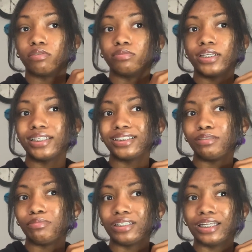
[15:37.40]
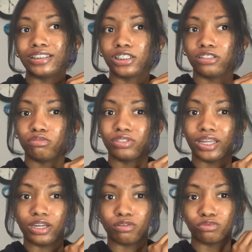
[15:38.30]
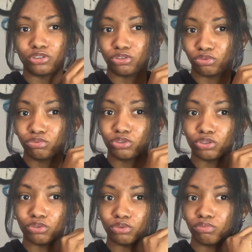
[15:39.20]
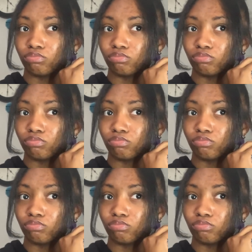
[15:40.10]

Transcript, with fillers: When they see me, they salute the Harajuku.